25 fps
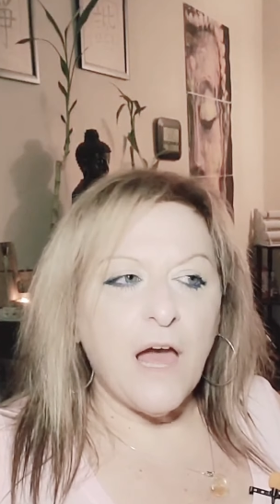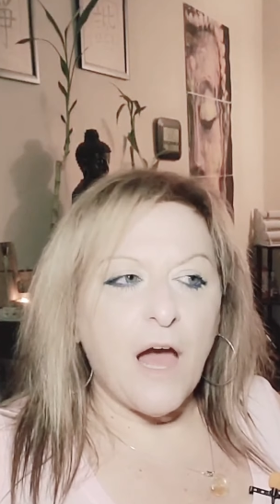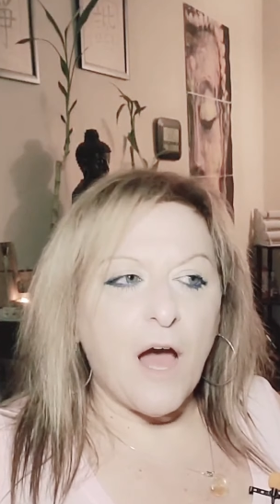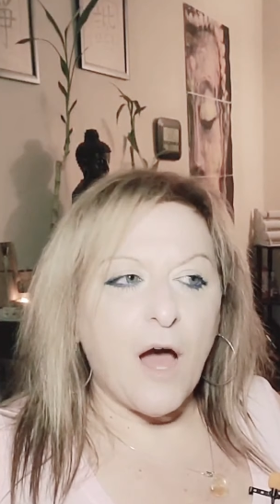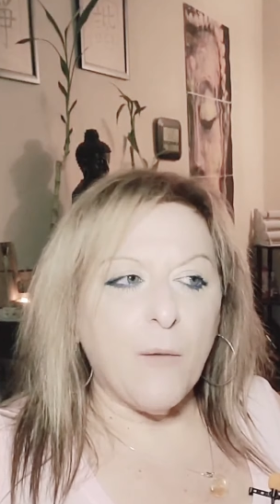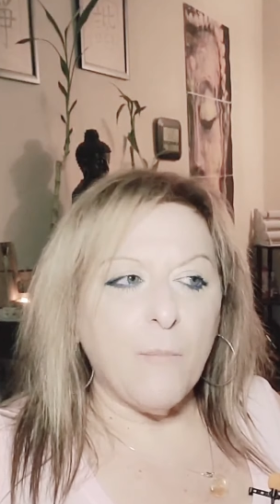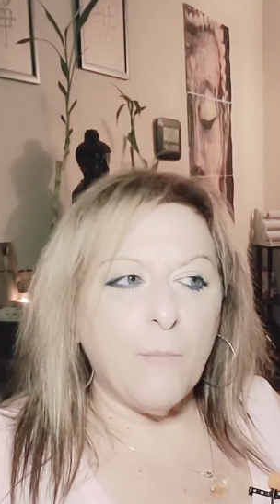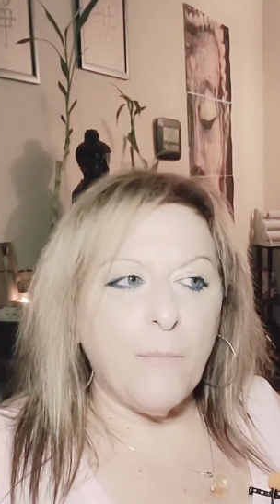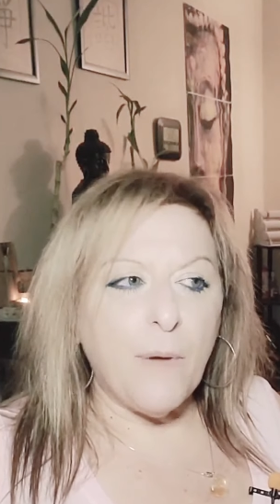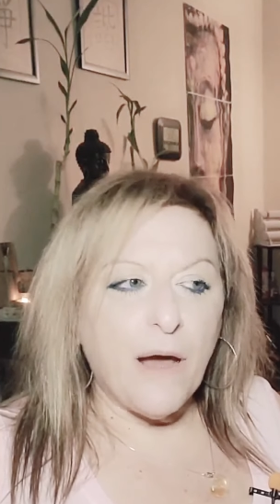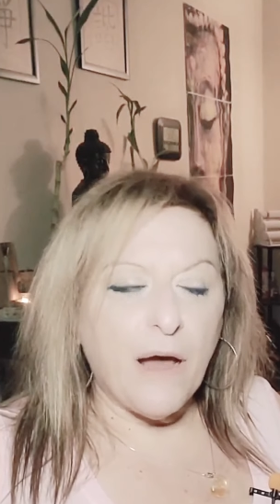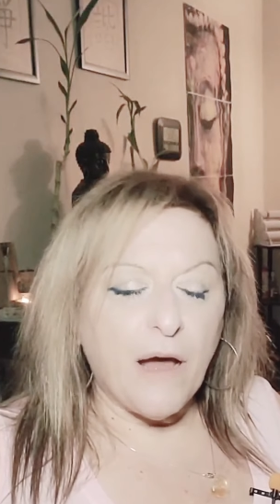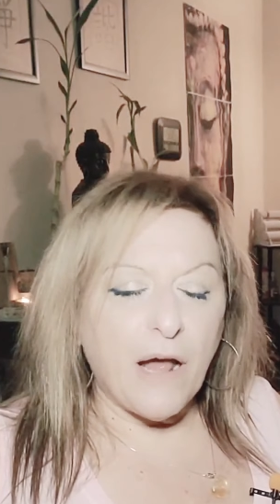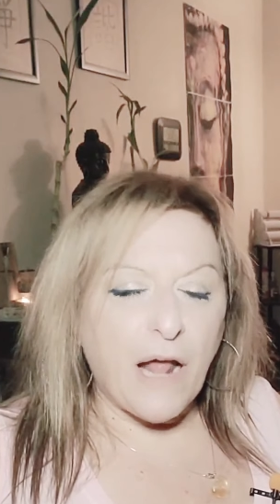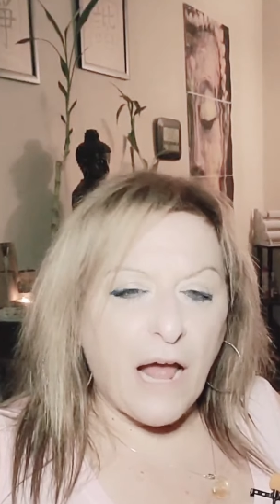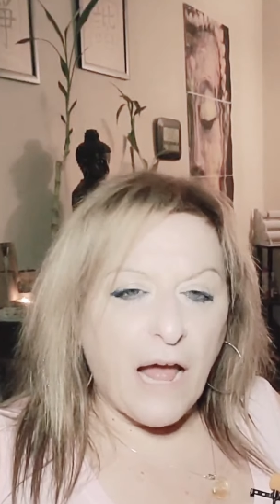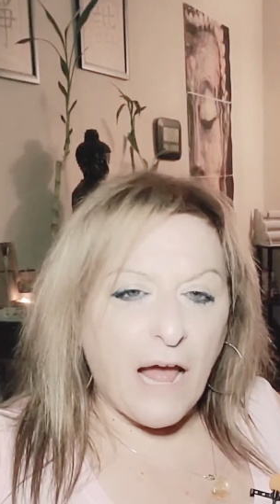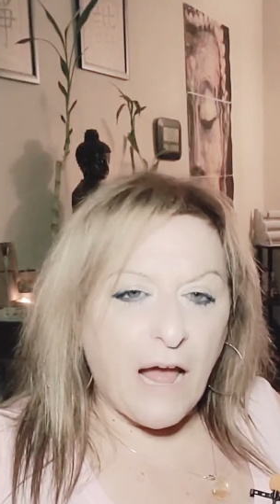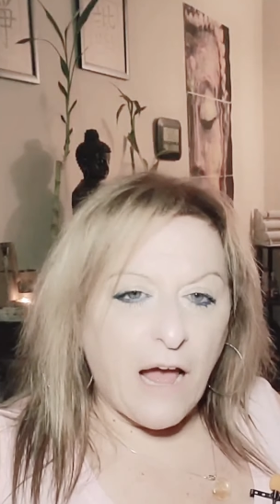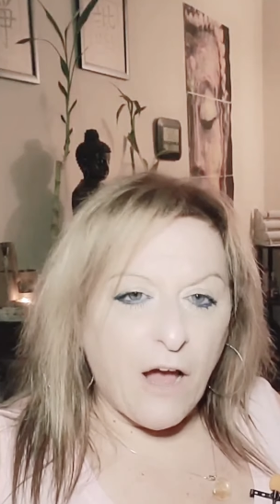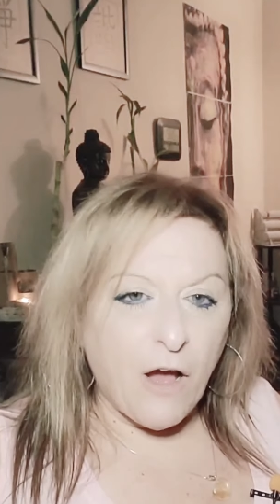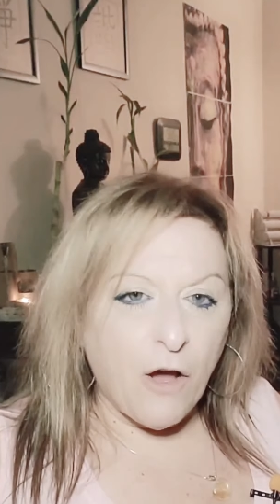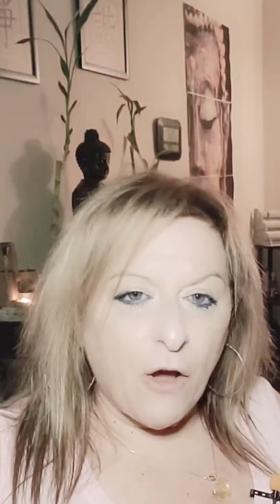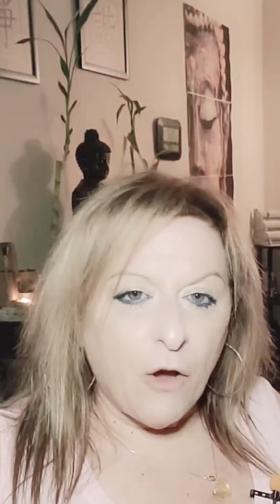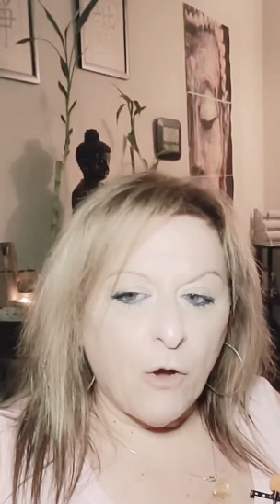about
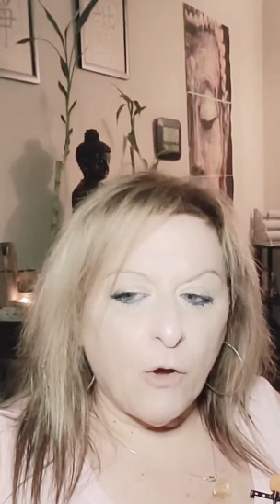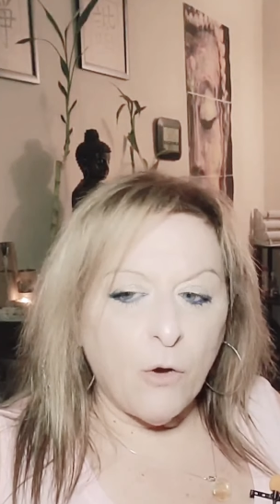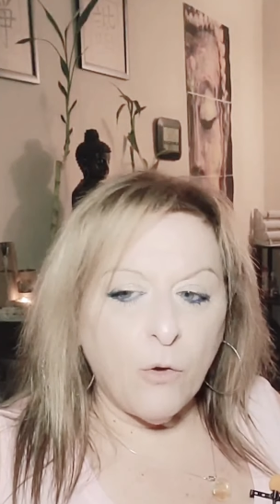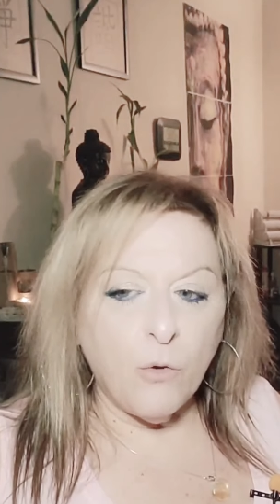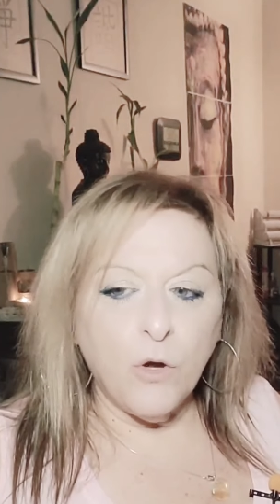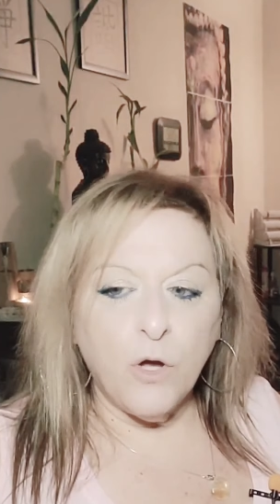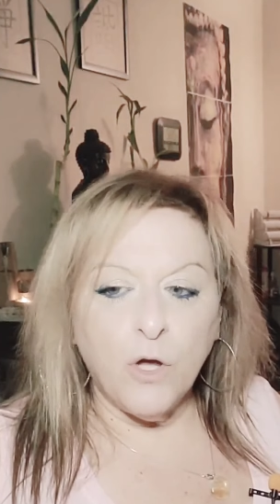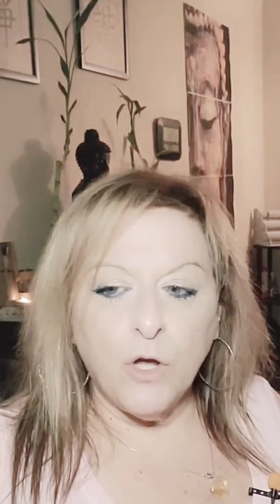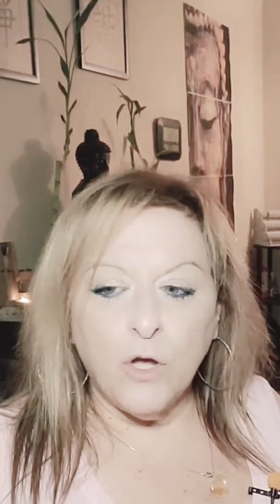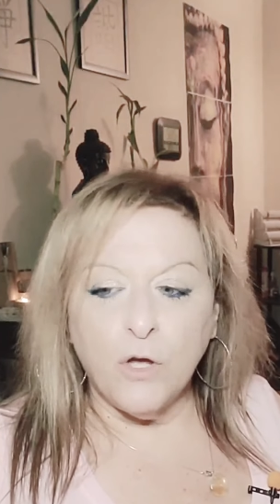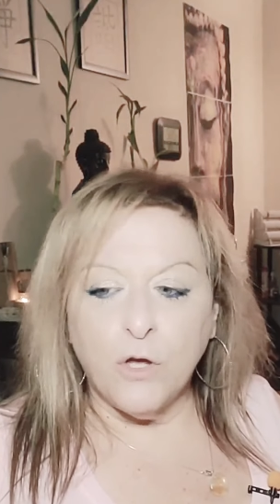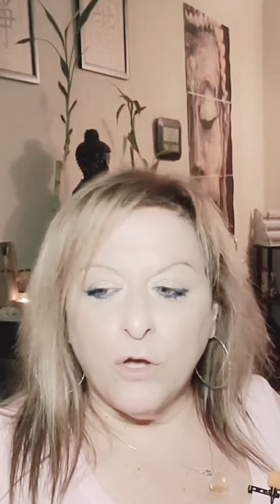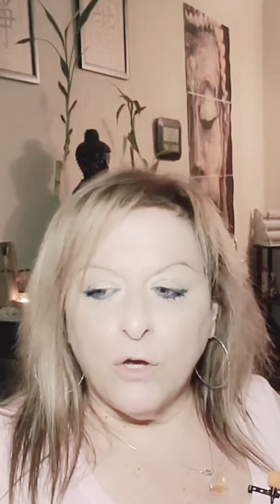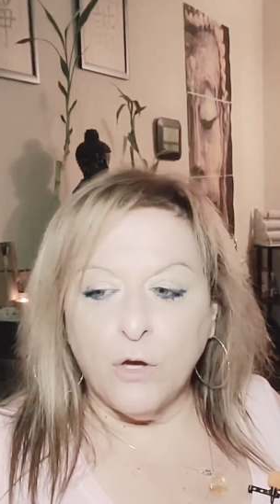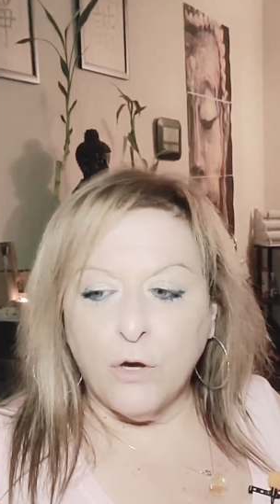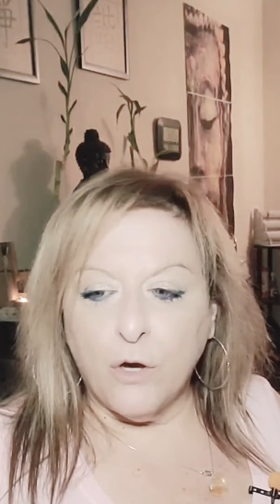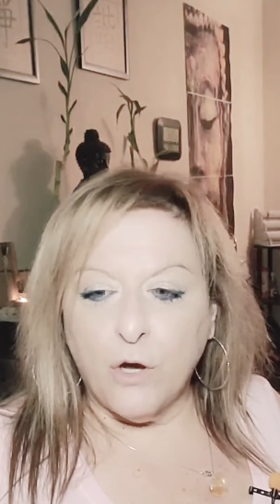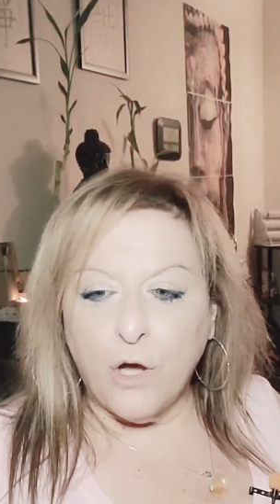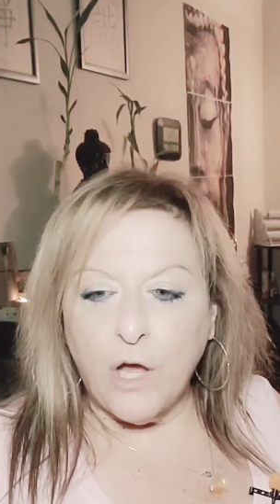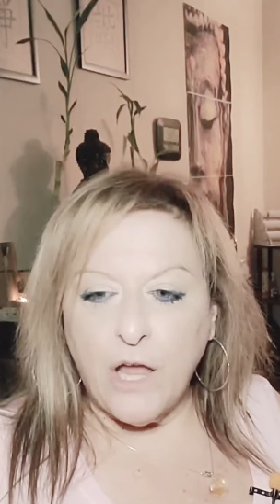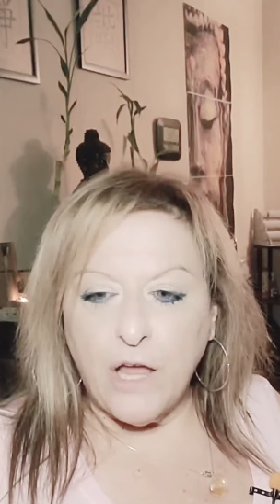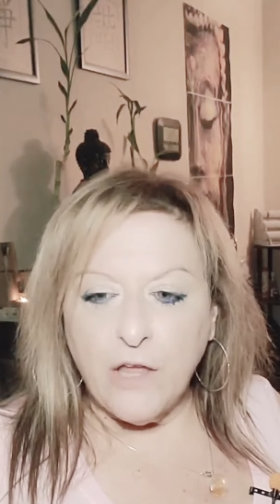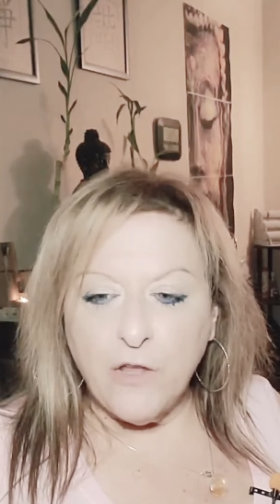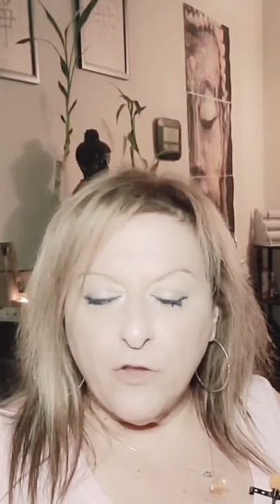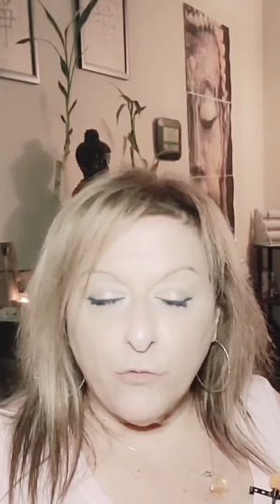how
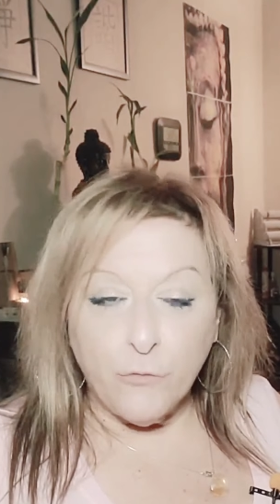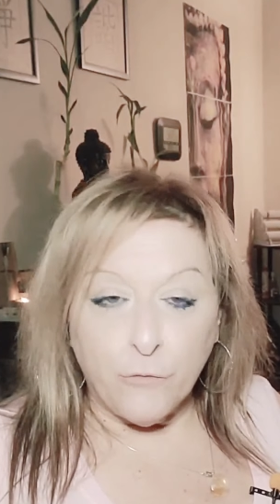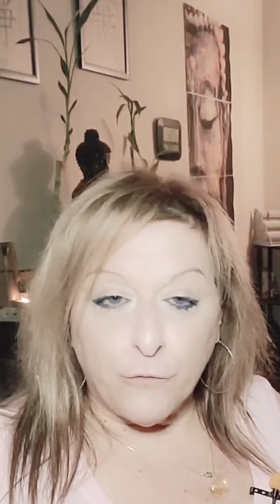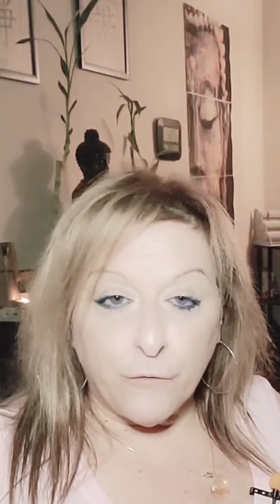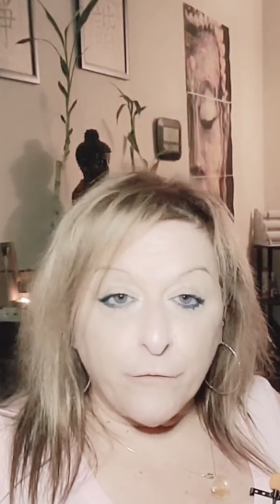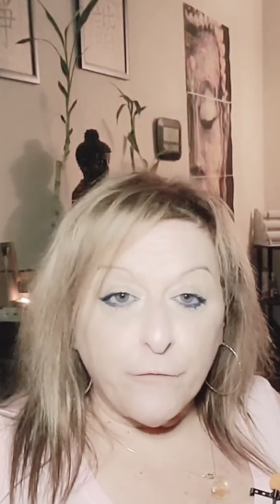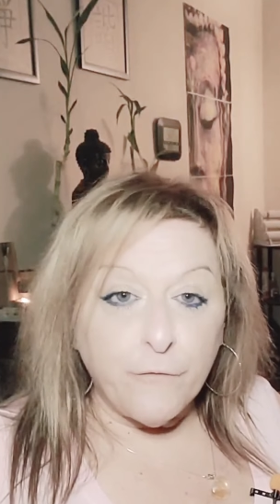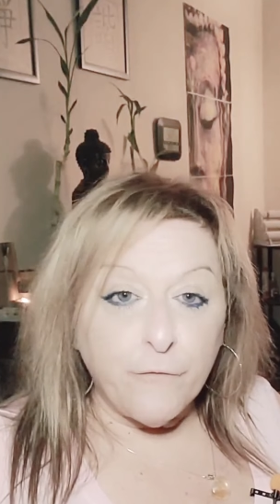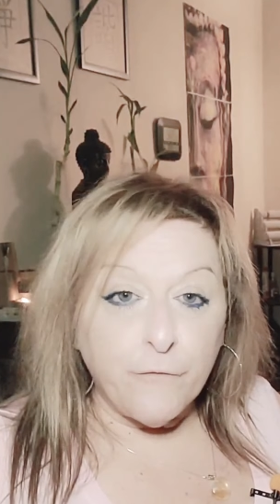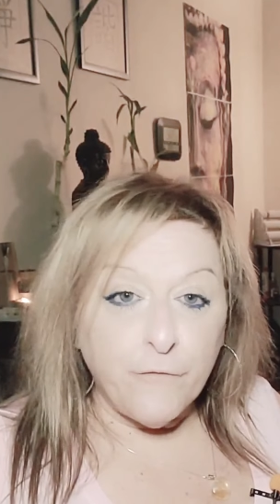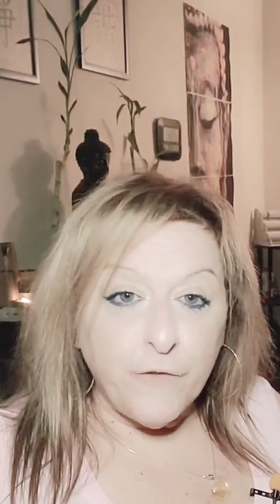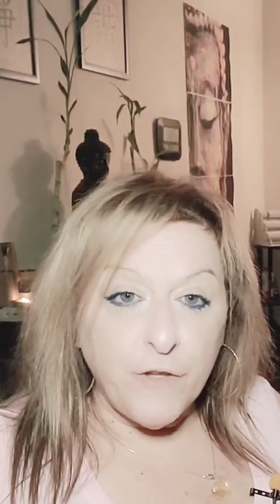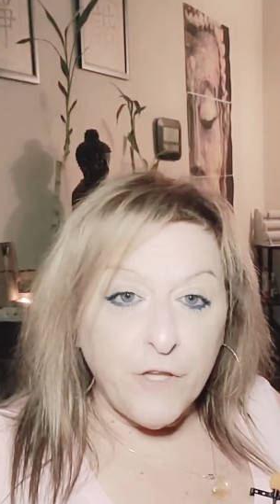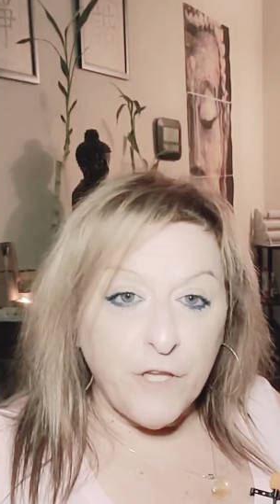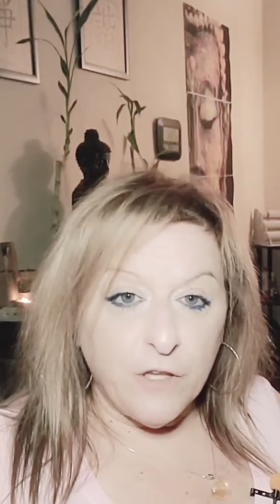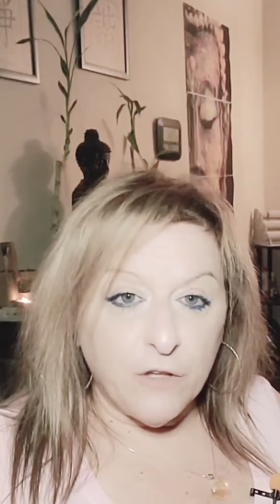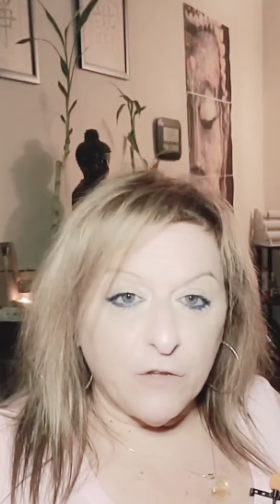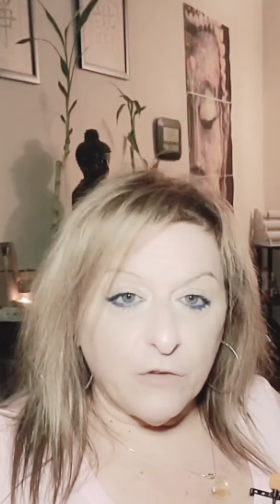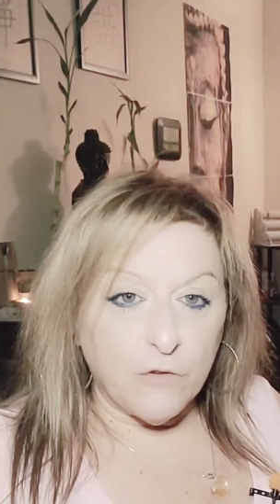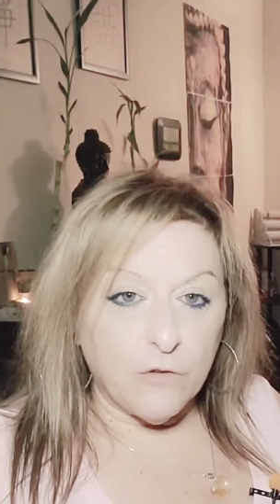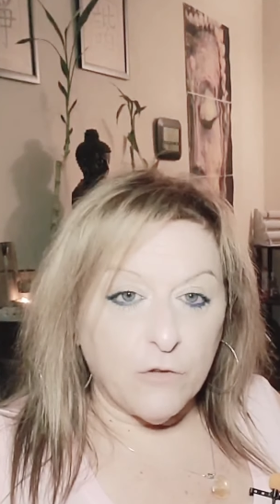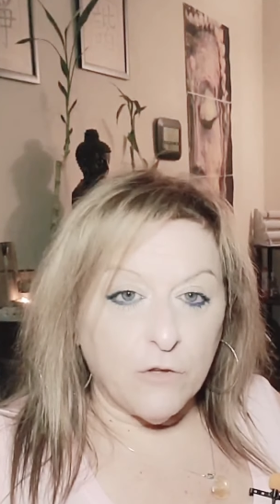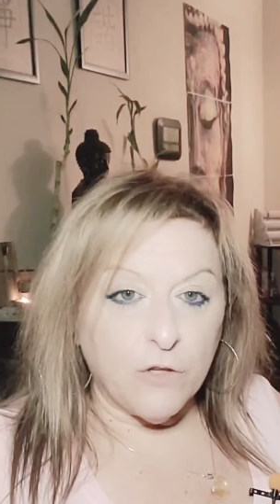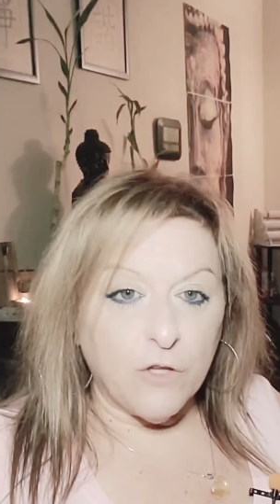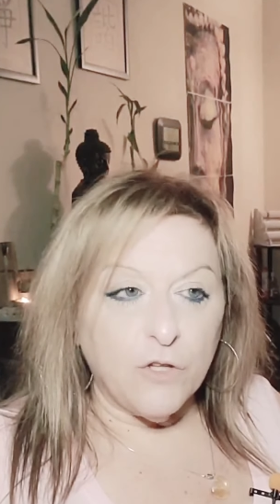you
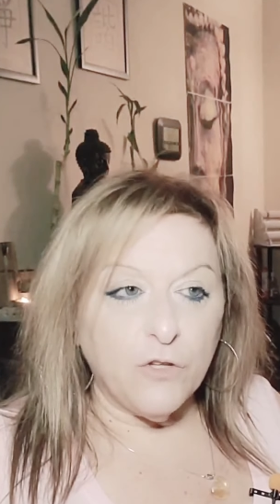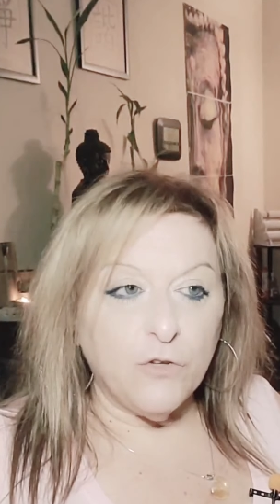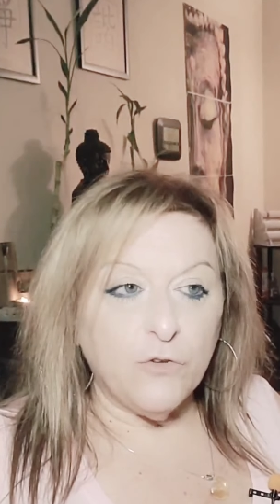feel.